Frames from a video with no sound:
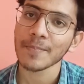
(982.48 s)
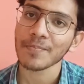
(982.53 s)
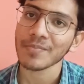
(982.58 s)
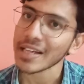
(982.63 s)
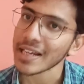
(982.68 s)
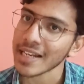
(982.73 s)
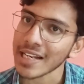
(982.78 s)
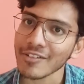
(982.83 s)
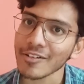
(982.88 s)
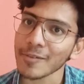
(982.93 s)

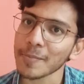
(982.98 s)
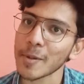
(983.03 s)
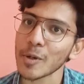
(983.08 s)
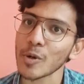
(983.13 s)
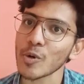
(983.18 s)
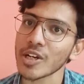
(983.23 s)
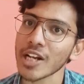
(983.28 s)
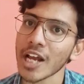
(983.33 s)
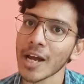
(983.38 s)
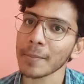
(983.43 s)
in our
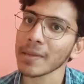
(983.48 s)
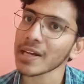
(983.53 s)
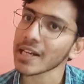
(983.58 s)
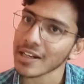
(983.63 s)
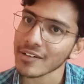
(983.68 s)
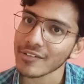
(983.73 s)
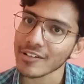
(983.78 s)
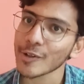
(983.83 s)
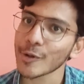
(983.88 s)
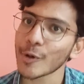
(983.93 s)
program, in
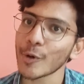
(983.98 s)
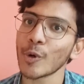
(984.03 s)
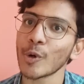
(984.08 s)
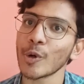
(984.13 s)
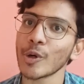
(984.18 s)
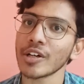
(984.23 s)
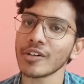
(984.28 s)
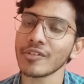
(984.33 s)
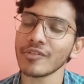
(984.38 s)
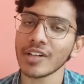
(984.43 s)
our
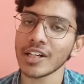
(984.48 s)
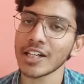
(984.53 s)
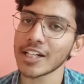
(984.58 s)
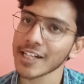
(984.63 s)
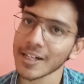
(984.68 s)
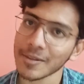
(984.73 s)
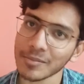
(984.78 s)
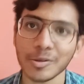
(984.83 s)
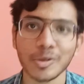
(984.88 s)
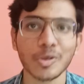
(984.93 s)
code when it
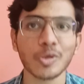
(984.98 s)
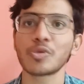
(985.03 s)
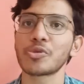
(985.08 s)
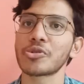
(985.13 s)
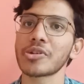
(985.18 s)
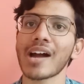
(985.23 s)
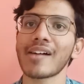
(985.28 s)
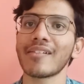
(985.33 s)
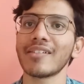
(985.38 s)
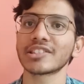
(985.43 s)
comes to
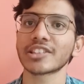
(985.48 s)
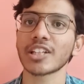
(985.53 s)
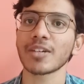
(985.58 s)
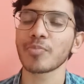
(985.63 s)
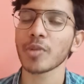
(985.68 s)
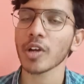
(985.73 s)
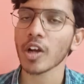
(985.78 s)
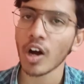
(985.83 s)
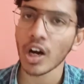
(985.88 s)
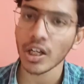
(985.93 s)
JavaScript.
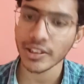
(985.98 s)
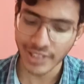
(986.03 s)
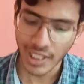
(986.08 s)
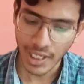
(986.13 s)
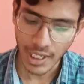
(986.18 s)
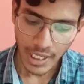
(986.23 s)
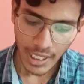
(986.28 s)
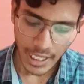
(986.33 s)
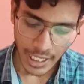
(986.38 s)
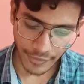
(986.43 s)
Because
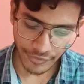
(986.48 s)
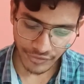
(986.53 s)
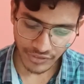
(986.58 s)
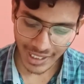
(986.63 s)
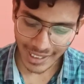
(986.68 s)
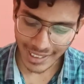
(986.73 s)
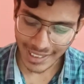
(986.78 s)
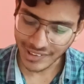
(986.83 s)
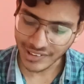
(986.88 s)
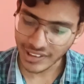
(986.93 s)
if
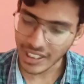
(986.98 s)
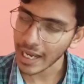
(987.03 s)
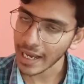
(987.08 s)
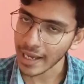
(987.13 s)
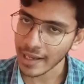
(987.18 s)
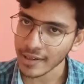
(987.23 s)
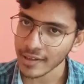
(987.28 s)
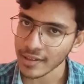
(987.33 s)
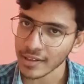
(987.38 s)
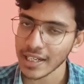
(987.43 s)
there is an
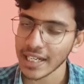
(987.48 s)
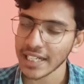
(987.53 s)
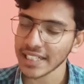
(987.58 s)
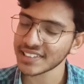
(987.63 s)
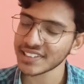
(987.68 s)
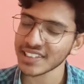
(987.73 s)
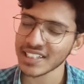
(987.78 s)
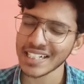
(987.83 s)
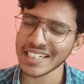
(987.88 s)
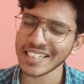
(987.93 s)
error, let's
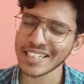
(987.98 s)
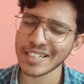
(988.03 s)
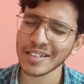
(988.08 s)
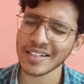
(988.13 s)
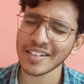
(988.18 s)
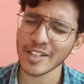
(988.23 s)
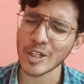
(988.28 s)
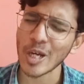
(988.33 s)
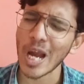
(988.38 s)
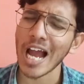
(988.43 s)
say that
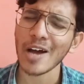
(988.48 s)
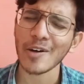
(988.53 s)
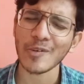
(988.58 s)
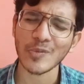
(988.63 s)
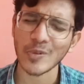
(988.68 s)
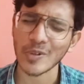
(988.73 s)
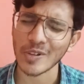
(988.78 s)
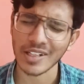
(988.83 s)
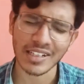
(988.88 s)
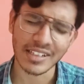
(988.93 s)
you have
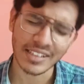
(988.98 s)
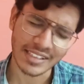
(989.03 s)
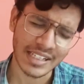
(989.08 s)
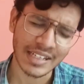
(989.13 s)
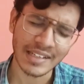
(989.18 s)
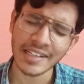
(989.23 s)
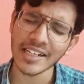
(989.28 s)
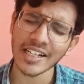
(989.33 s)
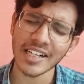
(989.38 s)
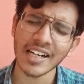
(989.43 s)

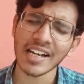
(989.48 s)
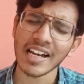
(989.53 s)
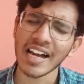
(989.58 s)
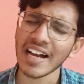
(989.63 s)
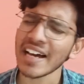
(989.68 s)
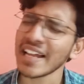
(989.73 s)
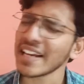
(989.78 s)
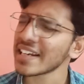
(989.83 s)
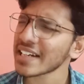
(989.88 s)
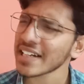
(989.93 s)
written
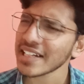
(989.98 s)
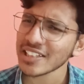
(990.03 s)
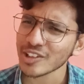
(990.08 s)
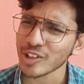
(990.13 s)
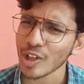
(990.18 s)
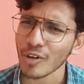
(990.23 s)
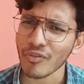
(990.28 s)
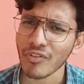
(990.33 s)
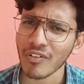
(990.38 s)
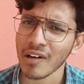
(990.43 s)
hundreds
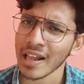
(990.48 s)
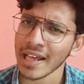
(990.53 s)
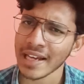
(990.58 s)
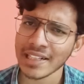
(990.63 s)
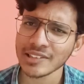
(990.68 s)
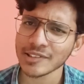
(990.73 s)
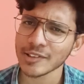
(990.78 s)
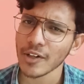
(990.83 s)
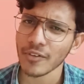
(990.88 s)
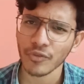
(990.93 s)
of
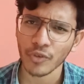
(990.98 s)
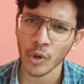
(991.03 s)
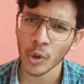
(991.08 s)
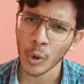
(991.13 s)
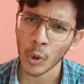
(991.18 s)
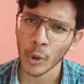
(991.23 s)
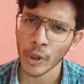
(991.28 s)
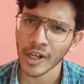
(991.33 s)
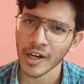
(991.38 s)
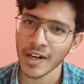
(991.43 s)
lines of
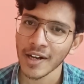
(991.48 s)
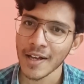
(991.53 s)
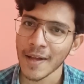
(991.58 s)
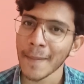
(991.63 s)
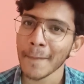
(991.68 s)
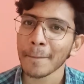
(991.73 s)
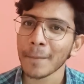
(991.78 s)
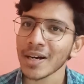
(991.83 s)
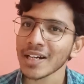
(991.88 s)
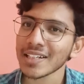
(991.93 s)
code,
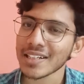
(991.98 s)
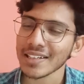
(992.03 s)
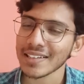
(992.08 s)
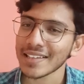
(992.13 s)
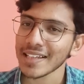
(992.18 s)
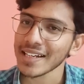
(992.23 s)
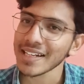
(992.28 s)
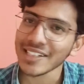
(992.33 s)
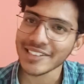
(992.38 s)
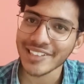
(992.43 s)
but
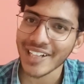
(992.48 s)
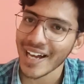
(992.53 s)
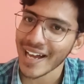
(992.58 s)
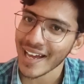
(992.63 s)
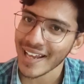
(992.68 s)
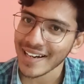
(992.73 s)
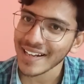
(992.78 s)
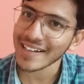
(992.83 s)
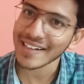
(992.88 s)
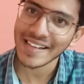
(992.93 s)
there is an
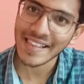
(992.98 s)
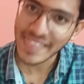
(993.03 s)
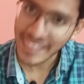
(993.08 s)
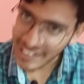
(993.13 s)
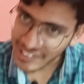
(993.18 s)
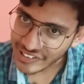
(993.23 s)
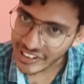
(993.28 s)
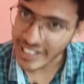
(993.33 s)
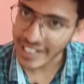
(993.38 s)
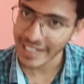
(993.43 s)
error in the
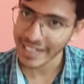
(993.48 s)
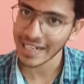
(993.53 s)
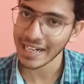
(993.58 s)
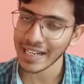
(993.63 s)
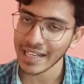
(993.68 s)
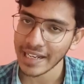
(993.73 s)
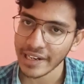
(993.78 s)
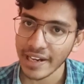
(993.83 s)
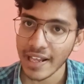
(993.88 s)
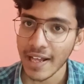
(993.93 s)
second
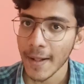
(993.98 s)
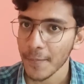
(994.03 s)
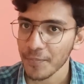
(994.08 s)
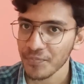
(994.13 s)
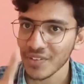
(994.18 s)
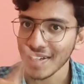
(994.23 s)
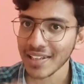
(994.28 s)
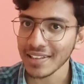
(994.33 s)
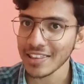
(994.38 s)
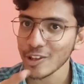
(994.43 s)
line,
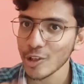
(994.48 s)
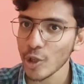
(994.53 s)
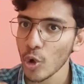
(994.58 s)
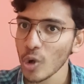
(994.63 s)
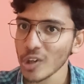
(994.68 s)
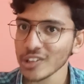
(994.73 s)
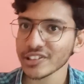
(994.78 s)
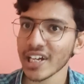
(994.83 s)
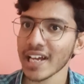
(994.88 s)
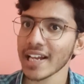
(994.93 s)
then
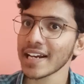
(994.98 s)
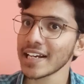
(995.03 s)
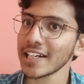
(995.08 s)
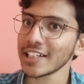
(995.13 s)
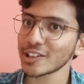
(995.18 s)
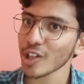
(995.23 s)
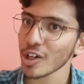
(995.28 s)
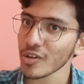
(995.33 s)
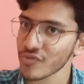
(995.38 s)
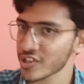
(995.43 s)
those
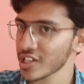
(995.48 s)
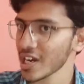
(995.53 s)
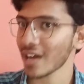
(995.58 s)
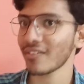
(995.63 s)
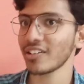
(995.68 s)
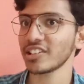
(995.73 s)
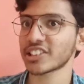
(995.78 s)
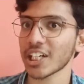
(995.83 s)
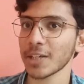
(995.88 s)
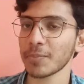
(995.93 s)
hundreds of
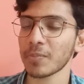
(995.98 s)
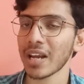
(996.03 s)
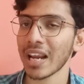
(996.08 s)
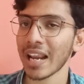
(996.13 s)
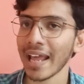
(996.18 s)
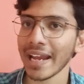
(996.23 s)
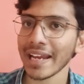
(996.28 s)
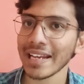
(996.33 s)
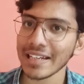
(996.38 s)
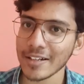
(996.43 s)
JavaScript
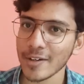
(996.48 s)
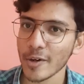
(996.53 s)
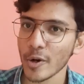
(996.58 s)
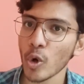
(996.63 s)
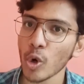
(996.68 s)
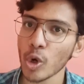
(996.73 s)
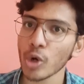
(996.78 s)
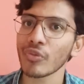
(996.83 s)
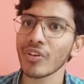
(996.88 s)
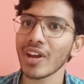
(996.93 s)
line
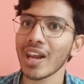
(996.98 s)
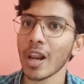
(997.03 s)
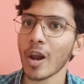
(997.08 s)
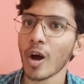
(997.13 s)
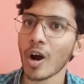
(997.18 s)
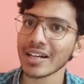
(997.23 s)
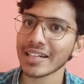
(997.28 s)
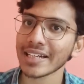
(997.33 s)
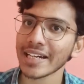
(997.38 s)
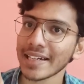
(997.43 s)
code will
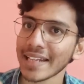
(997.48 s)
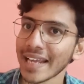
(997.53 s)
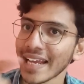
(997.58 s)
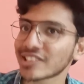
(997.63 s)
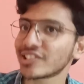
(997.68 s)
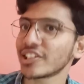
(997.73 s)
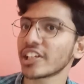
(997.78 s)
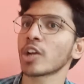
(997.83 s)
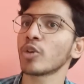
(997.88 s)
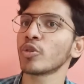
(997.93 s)
not get
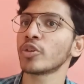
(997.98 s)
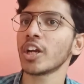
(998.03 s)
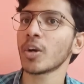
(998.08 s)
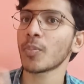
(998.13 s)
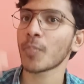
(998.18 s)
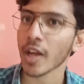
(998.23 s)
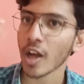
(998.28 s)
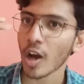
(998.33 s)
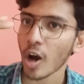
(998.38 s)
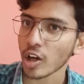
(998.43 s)
executed
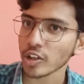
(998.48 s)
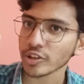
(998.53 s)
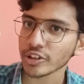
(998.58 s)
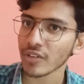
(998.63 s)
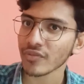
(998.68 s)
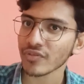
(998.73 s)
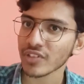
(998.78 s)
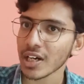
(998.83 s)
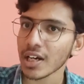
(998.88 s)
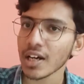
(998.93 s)
because
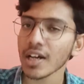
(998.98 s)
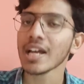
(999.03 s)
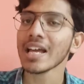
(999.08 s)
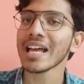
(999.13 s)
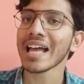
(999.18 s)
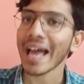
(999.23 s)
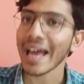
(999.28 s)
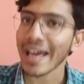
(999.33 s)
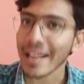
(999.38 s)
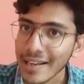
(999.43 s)
of the
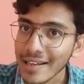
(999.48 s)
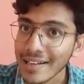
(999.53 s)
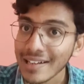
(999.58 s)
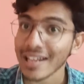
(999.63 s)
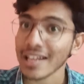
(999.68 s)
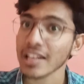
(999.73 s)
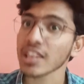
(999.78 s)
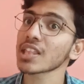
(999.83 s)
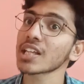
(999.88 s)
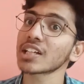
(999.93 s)
error
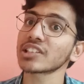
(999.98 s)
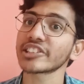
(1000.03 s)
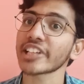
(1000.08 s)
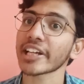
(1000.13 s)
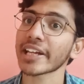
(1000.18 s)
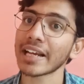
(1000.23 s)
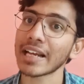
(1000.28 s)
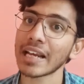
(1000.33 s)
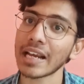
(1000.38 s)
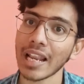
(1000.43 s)
in the
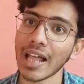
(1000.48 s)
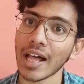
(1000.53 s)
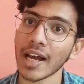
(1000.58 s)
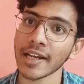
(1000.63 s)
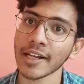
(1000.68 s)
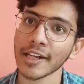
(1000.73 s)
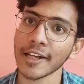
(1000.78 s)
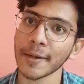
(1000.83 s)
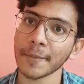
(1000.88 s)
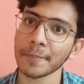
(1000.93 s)
second line.